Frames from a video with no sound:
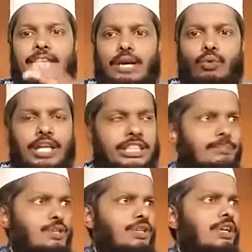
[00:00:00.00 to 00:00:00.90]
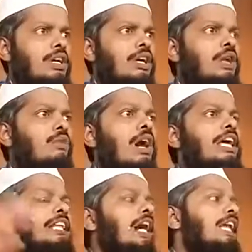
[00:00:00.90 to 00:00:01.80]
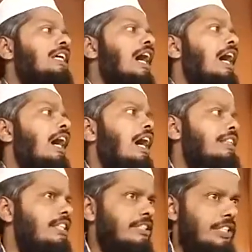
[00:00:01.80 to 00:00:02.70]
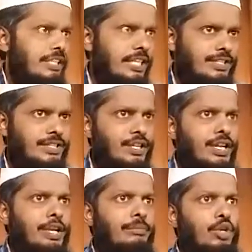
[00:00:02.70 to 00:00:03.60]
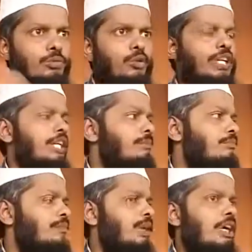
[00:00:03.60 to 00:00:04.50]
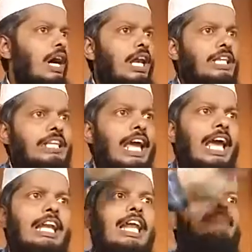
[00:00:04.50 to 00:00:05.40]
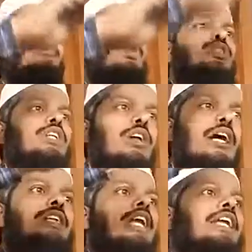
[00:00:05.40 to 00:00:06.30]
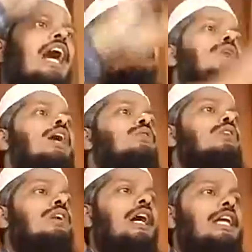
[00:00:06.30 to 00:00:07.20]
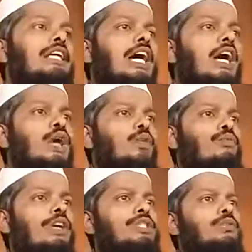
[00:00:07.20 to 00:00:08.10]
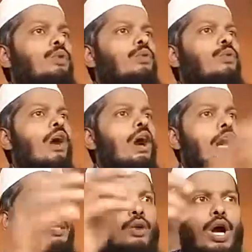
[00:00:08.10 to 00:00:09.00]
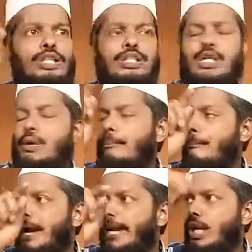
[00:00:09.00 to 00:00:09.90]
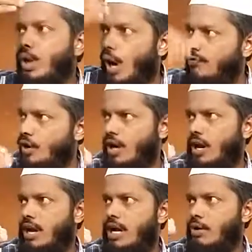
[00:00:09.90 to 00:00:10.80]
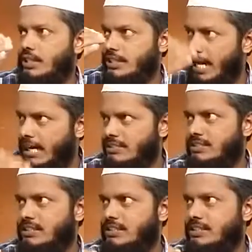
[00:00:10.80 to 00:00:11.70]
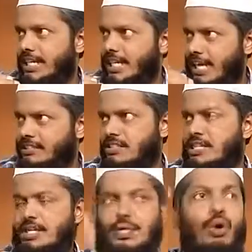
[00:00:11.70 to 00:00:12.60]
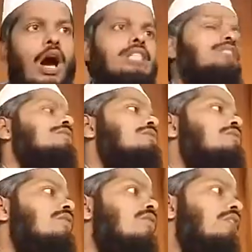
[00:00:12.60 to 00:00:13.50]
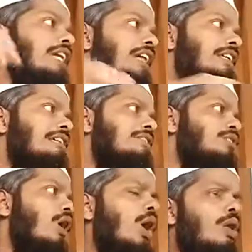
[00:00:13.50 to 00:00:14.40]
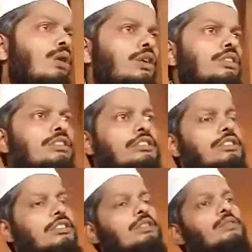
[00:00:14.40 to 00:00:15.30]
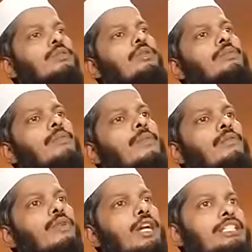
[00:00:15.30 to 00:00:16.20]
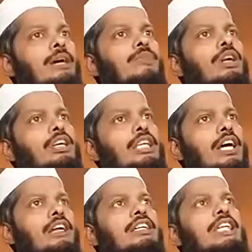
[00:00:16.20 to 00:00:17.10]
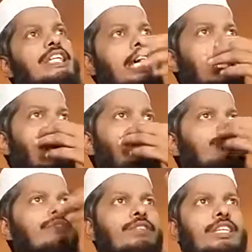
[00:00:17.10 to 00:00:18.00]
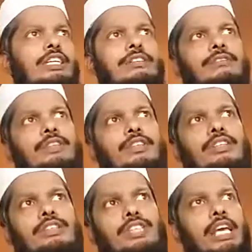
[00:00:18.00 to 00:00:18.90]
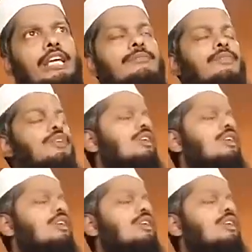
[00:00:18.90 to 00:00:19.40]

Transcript: in their worships, wa ghayri dhalika, and such other things, min umurihim allati lam tushra' lana wa la naqarra alayna, which are not made lawful or shari'at to us. Okay, so for example, here in Kerala we see